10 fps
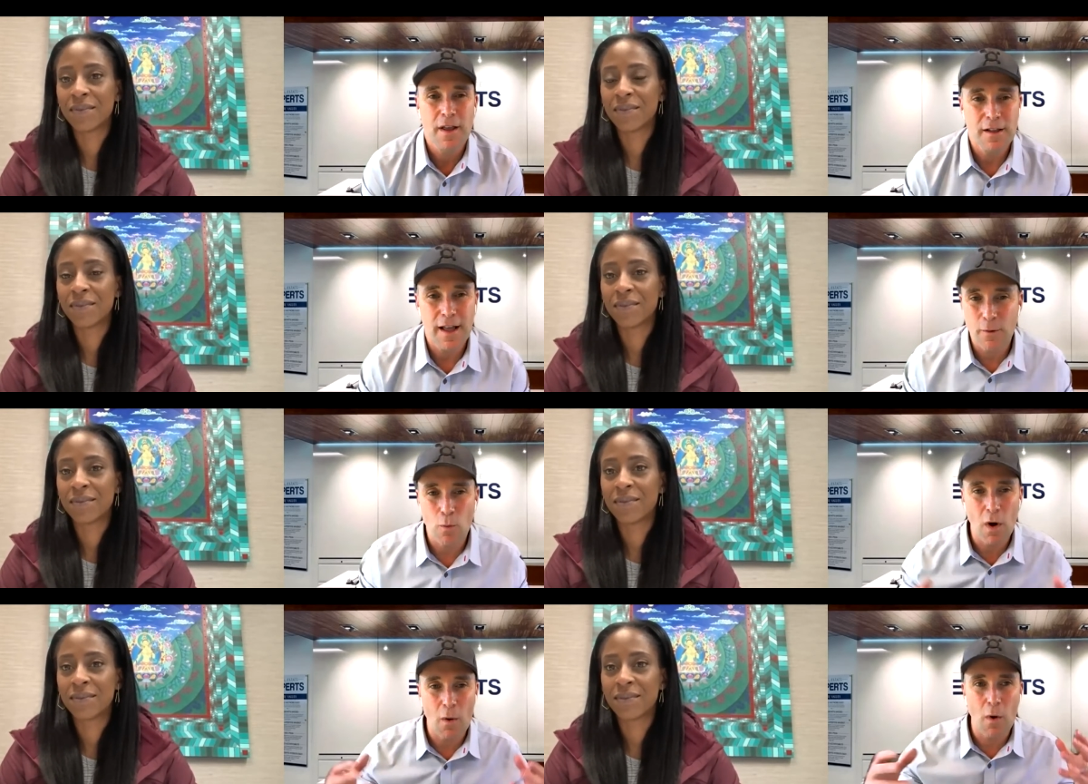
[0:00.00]
Speaker 1: Like,
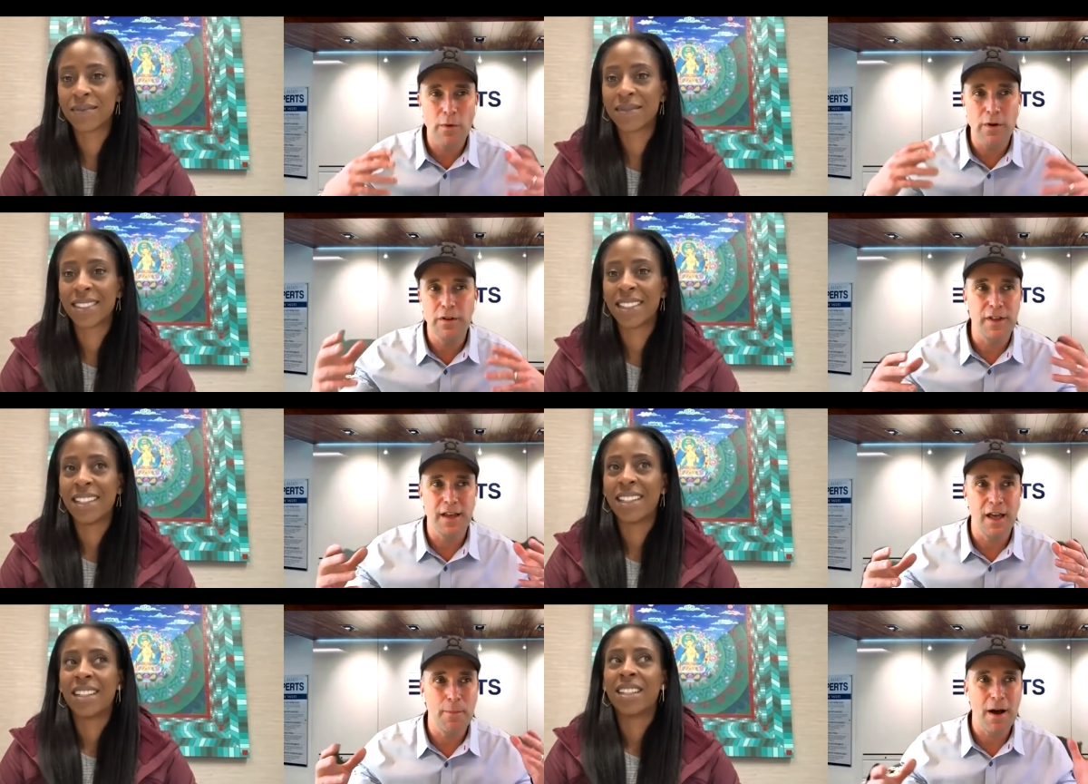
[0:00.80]
wh- what were you
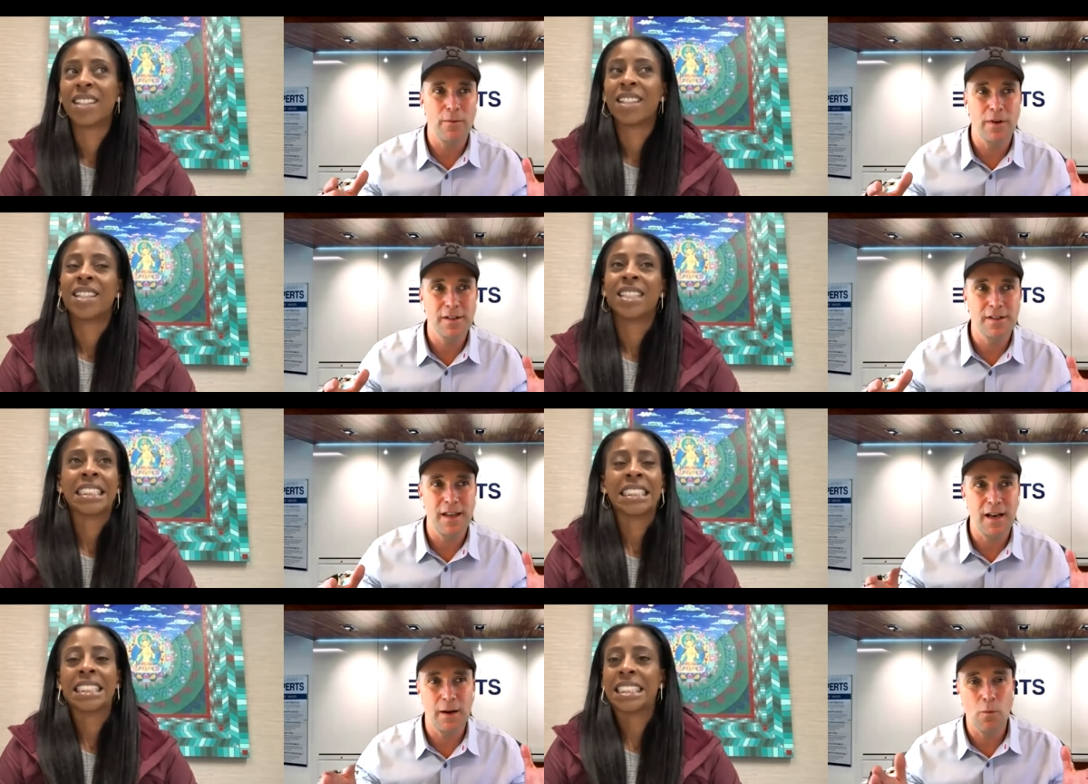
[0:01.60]
thinking about real
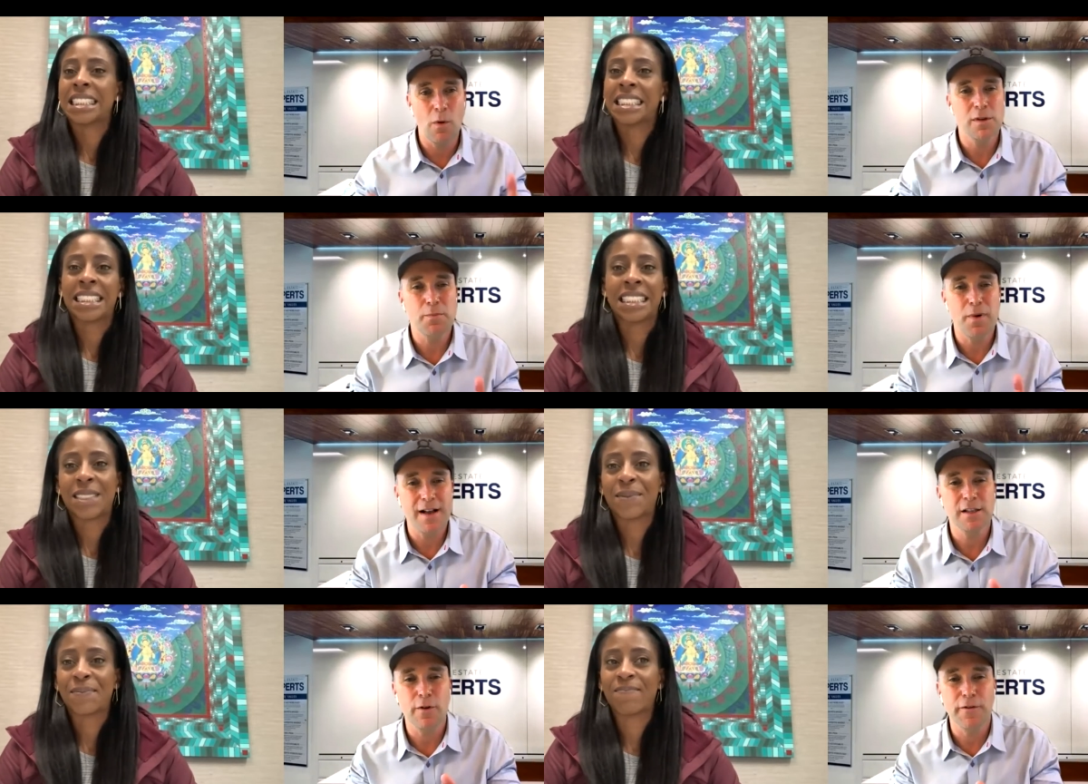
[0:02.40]
estate and what was
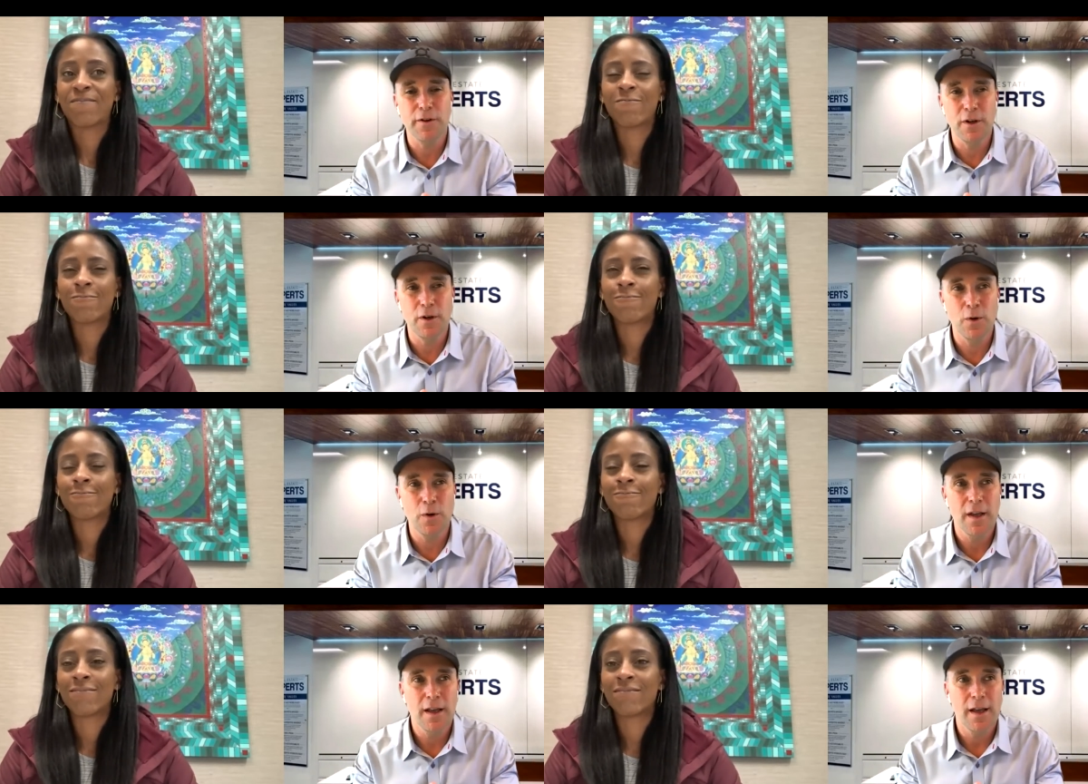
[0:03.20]
possible for
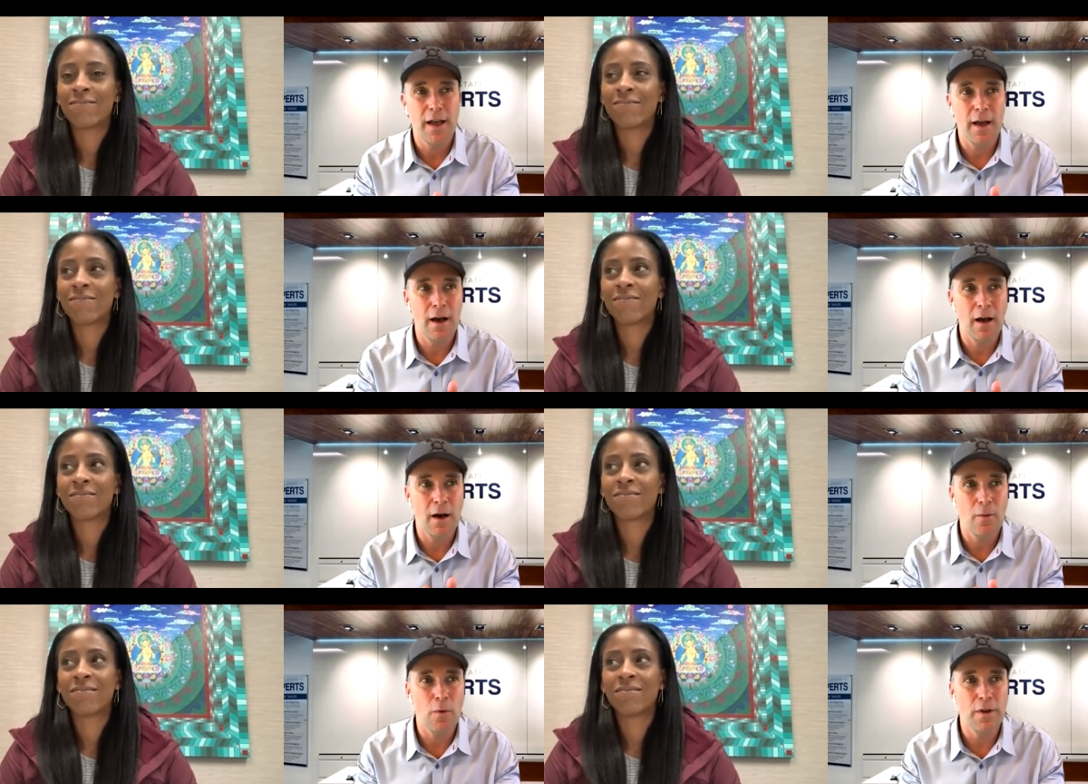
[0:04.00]
you
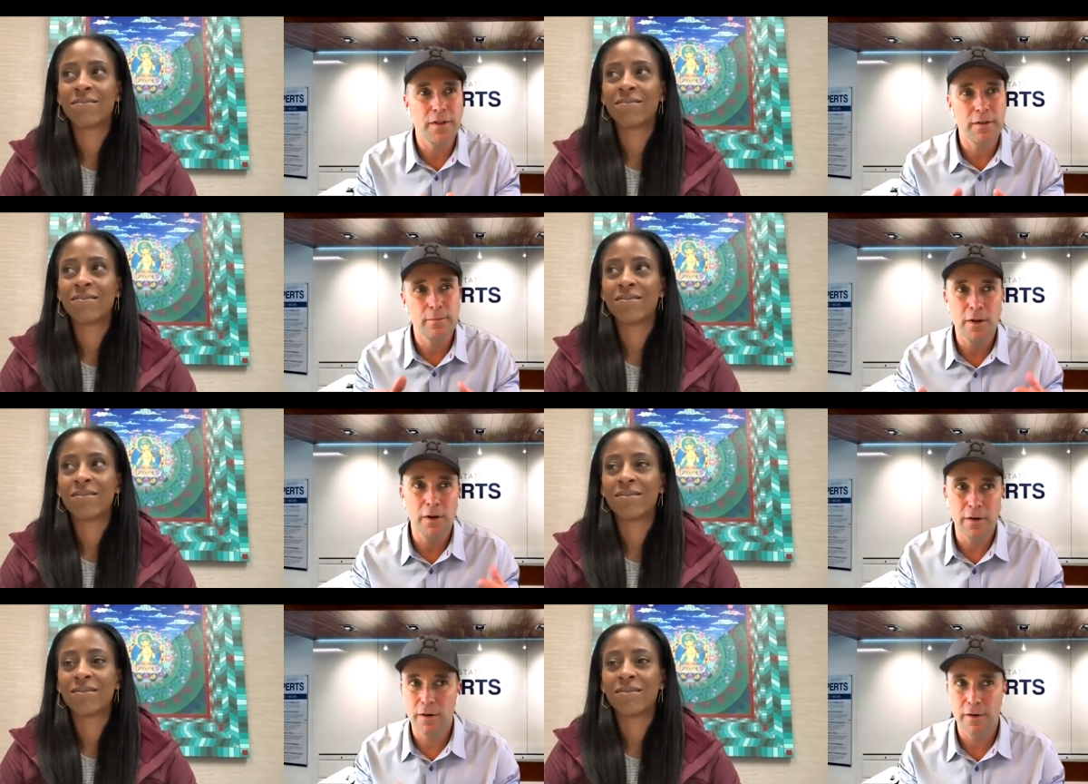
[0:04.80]
uh, with
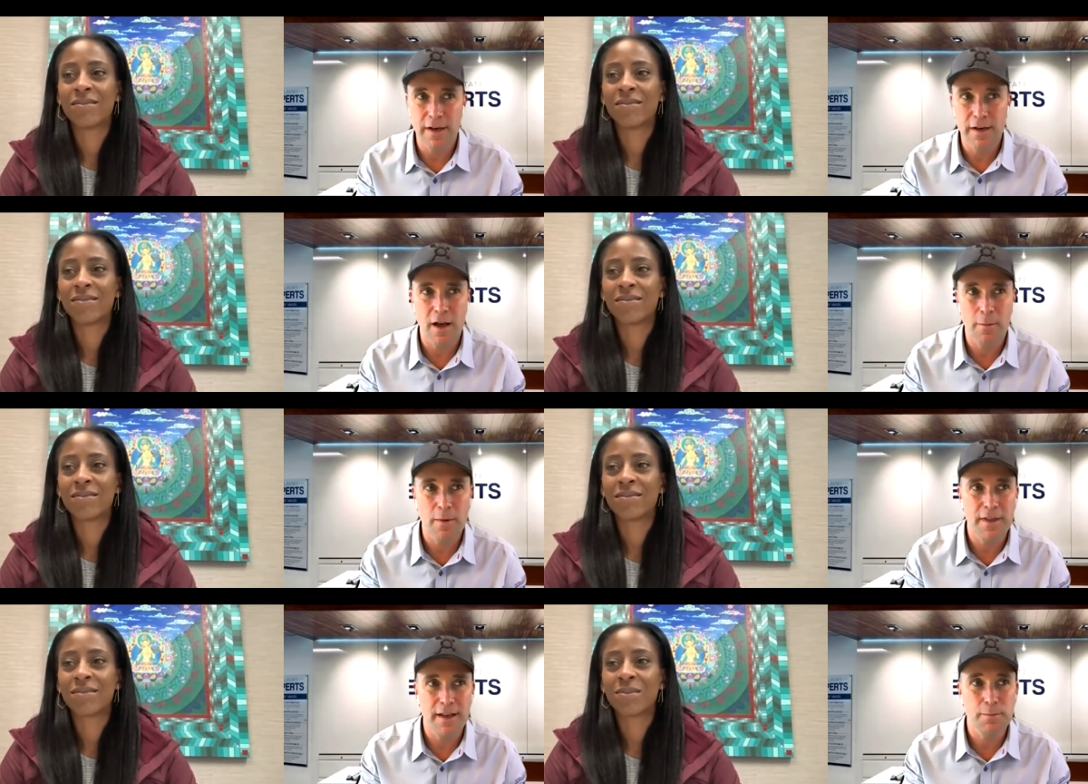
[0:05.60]
your your
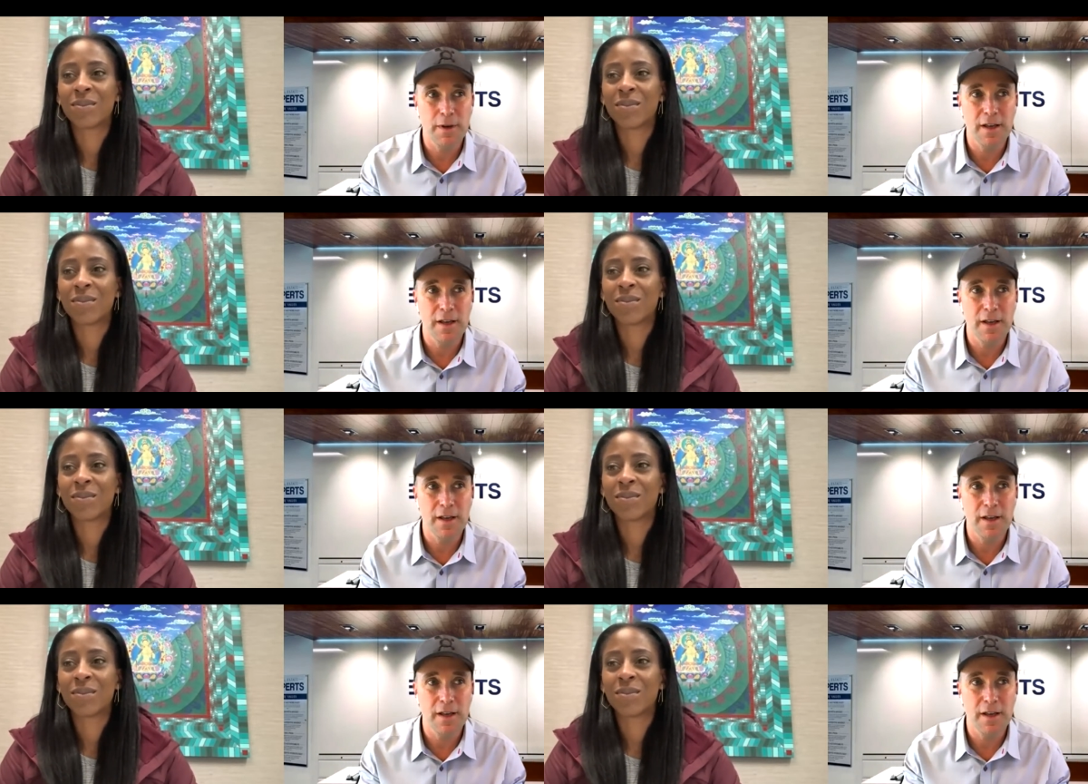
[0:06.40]
income and things?